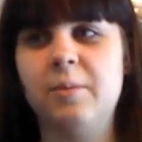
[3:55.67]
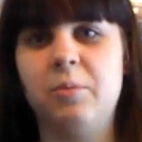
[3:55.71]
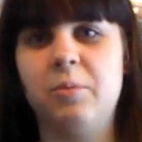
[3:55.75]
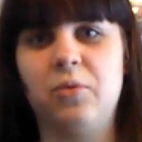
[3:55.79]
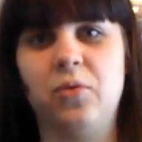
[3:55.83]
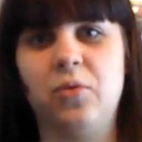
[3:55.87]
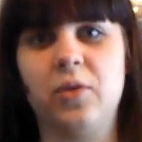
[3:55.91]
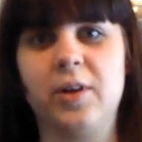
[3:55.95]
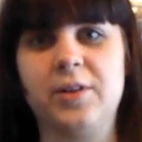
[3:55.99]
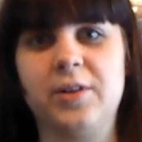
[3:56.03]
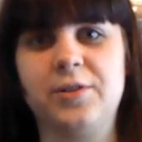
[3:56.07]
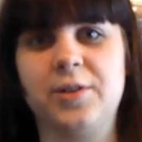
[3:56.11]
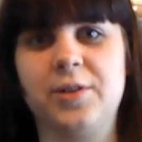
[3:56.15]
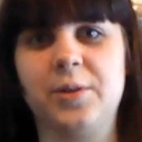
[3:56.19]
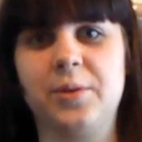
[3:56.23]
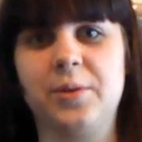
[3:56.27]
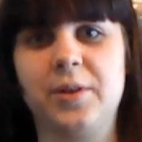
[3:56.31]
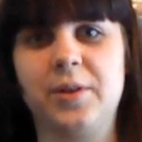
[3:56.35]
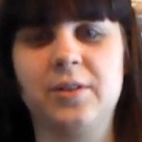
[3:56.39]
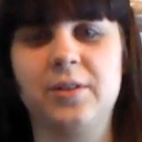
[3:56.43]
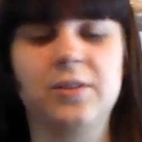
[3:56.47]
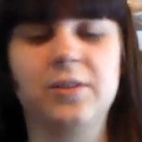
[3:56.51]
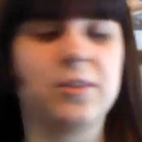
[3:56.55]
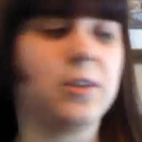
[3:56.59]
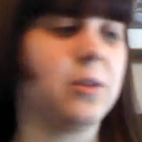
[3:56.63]
before I sewed
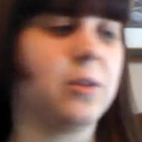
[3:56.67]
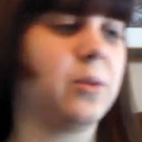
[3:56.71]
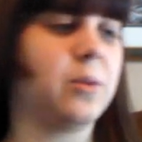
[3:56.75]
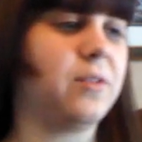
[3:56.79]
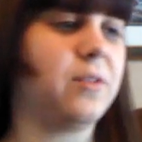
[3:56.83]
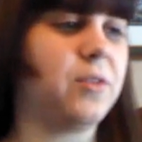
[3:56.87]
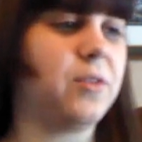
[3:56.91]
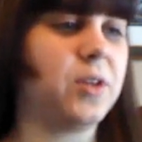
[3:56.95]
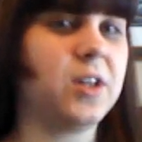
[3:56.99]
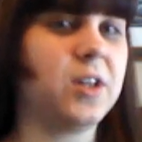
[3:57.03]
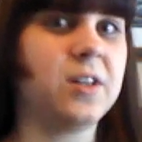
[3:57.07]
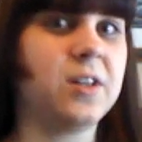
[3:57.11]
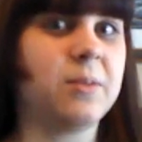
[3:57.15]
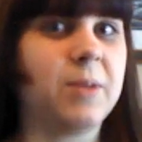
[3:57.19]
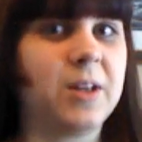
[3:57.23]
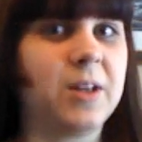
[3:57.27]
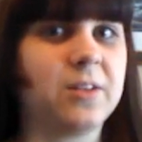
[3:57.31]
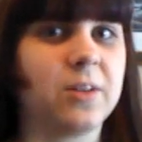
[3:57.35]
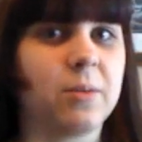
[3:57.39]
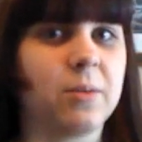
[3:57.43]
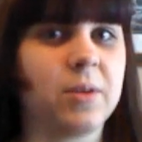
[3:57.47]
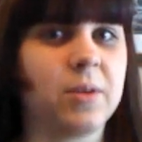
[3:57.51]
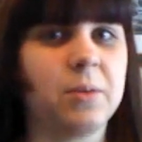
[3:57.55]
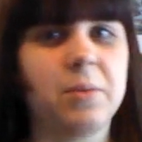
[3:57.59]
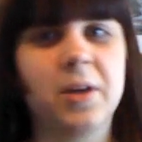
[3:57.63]
it. So if you need to make
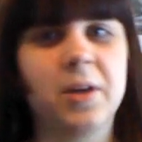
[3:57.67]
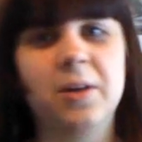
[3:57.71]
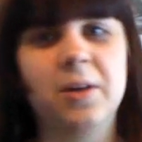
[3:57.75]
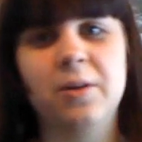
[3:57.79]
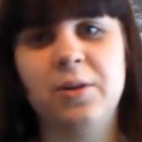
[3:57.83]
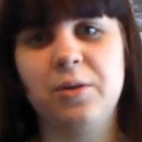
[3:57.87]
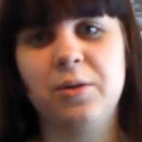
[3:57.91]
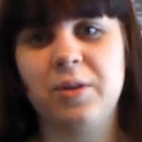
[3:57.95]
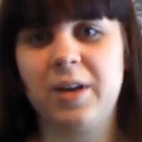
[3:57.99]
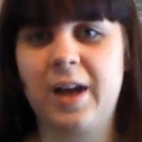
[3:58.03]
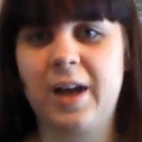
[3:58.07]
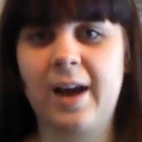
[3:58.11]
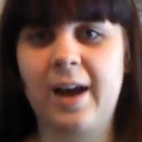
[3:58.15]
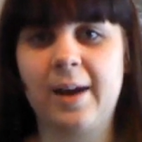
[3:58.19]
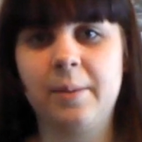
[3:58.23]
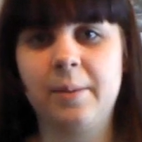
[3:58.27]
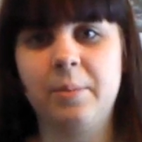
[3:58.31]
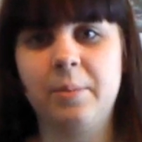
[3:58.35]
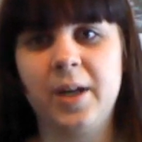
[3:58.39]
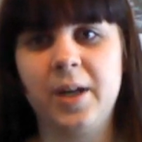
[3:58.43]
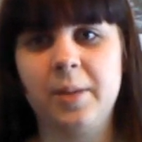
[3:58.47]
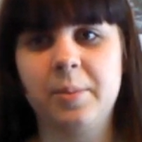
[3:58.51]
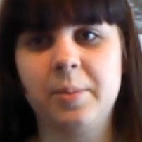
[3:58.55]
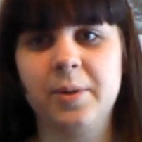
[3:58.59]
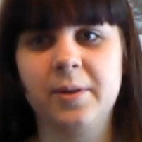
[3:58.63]
something bigger, you can add
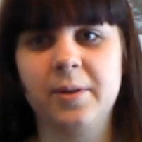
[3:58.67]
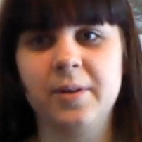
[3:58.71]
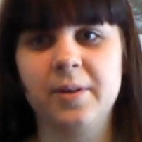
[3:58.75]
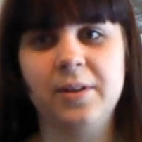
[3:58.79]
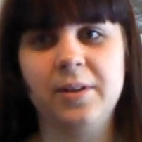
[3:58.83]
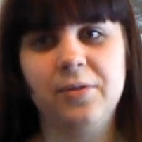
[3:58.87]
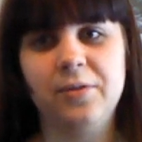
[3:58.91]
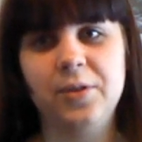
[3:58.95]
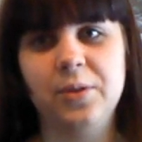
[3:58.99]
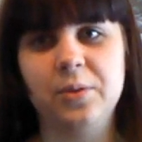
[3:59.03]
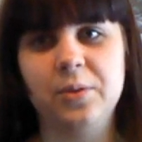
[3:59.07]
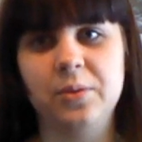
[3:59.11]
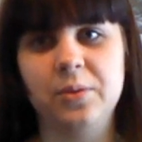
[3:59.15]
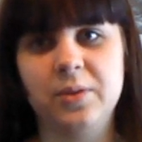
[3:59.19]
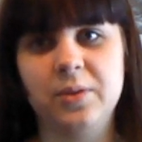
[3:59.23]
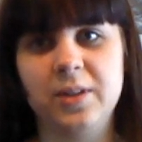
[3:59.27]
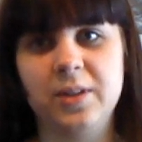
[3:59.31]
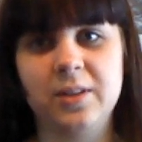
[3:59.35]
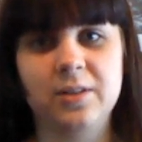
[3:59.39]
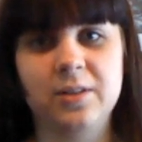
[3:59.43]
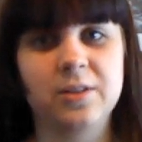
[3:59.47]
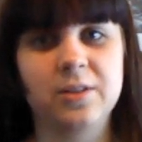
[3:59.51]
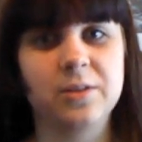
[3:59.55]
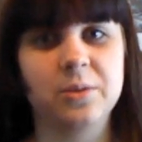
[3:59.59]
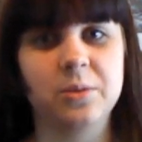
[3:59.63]
paper. If you
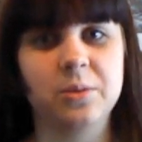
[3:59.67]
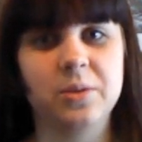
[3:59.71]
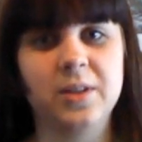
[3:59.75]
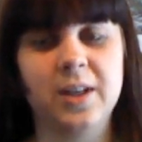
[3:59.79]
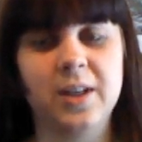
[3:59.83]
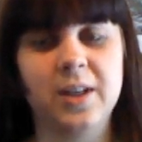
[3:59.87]
need to